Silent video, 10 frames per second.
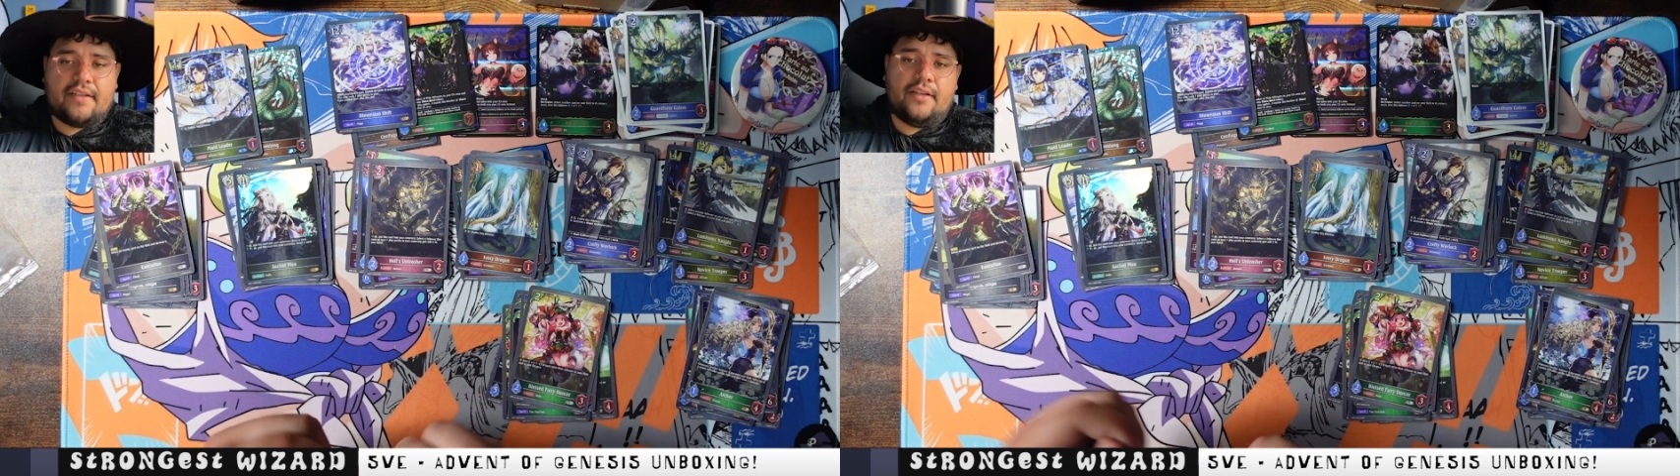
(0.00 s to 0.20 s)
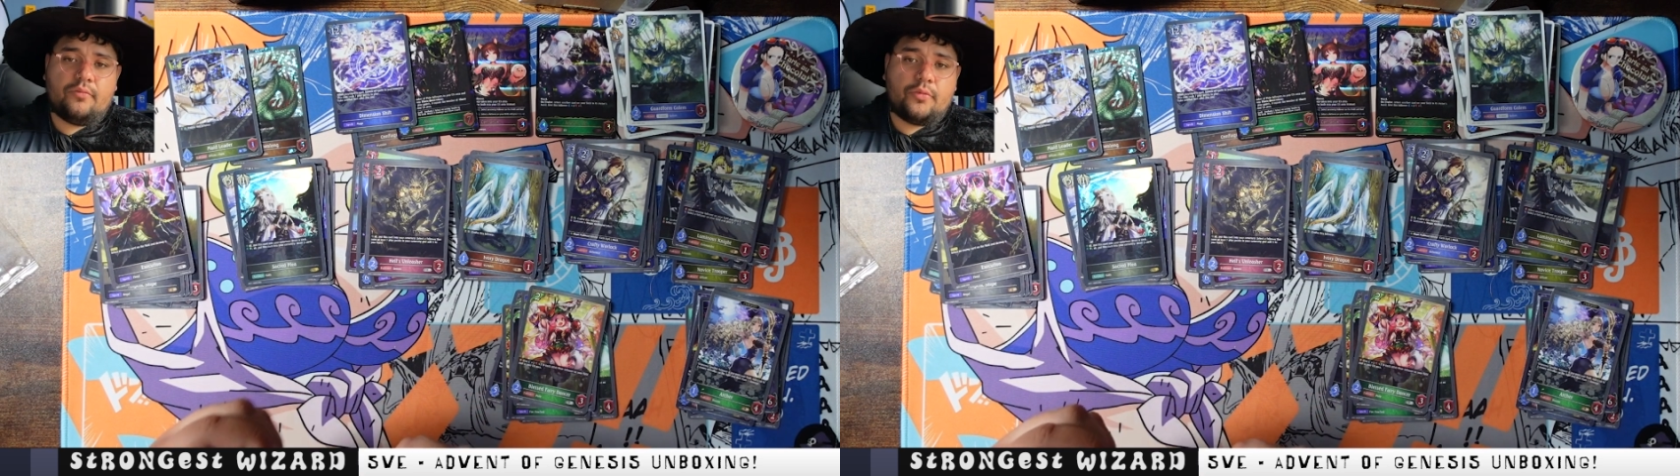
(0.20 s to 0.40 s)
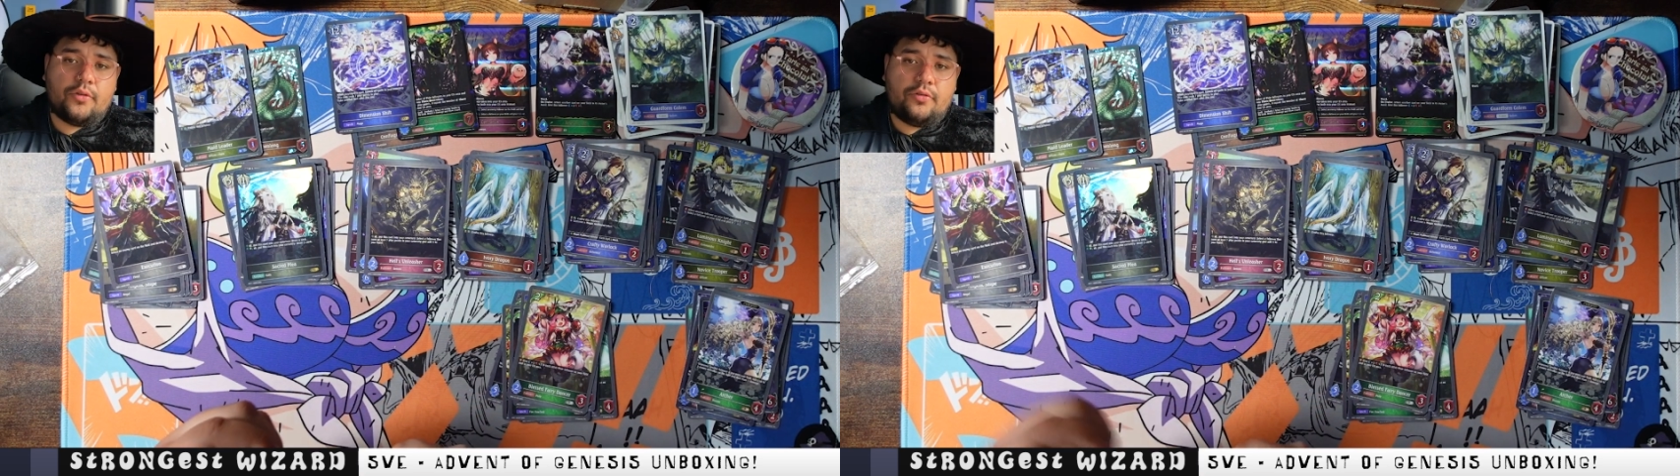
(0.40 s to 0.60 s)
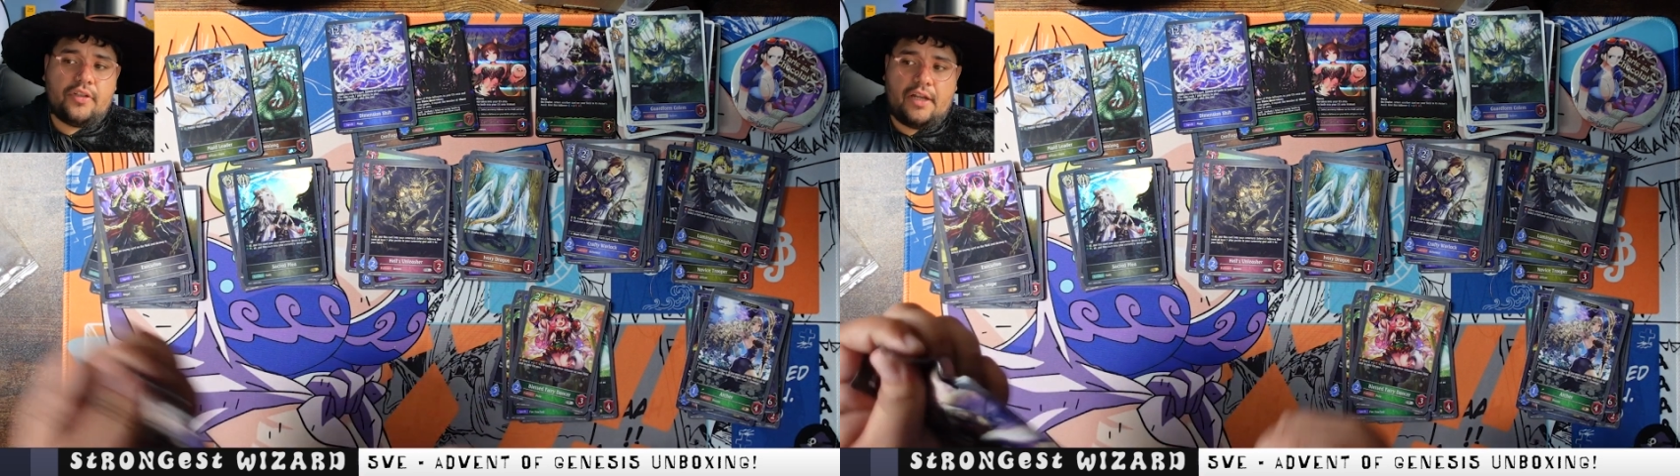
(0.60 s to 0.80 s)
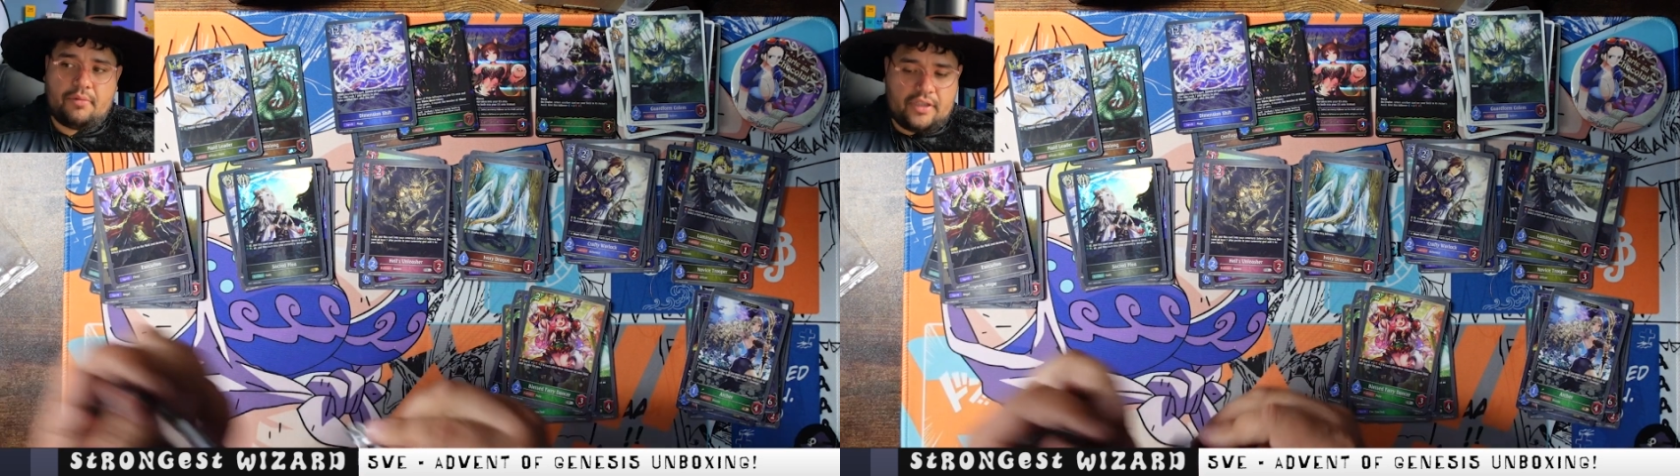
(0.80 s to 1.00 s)
in Rune.
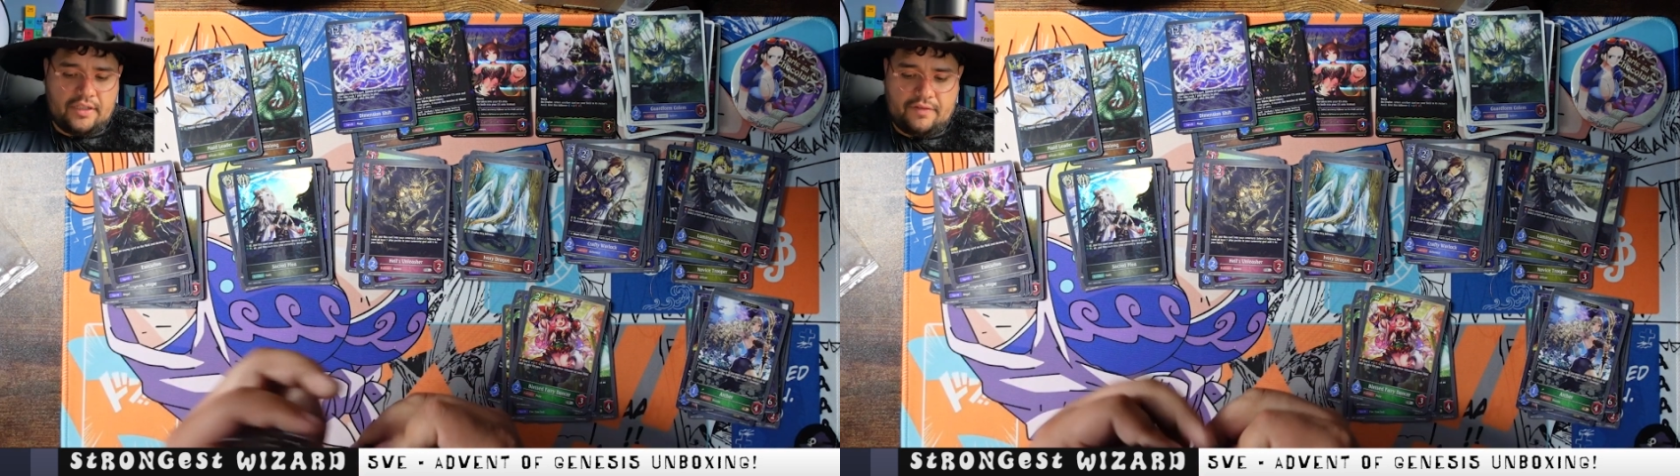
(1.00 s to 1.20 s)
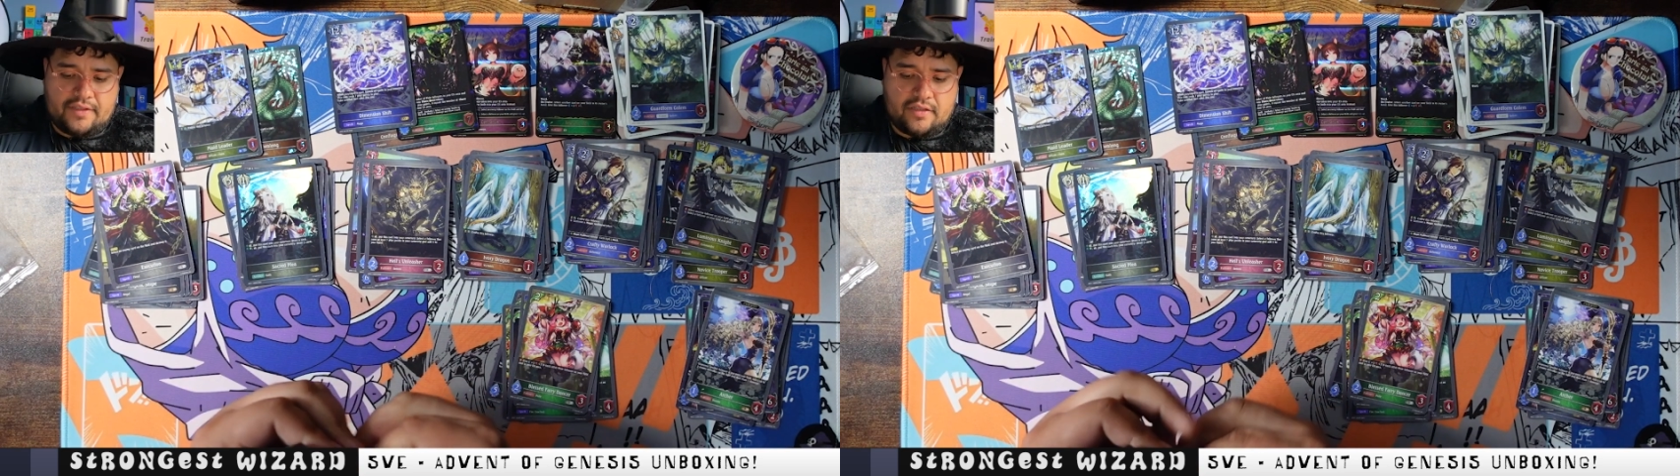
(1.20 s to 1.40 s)
I believe it's